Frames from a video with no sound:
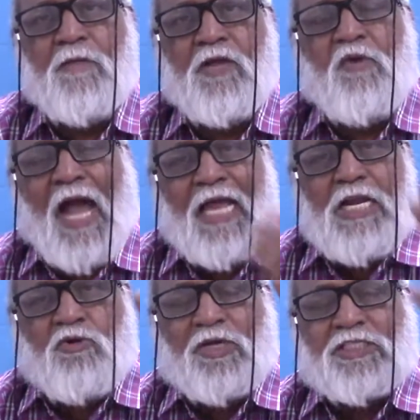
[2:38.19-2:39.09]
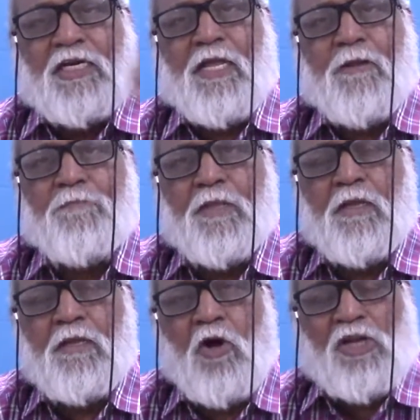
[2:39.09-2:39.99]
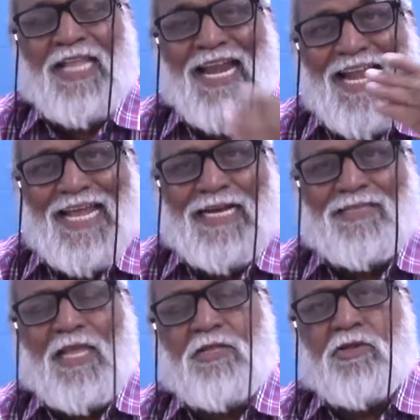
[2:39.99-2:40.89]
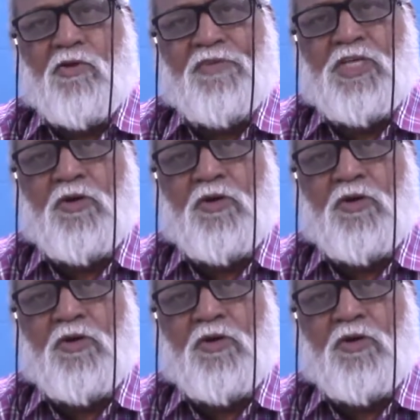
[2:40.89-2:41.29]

Why are you questioning? All the illegal things, which you are